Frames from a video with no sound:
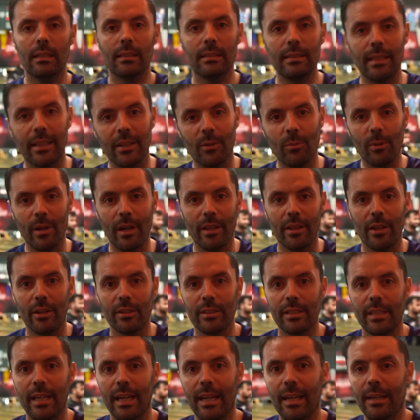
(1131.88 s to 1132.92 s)
Another one of
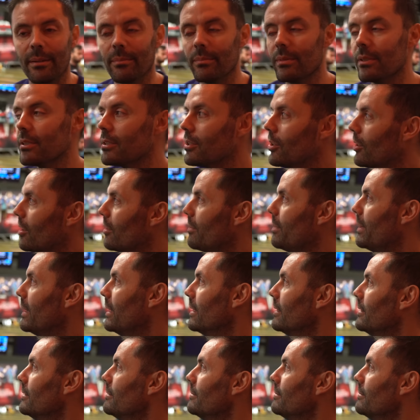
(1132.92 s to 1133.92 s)
those games. Could have been,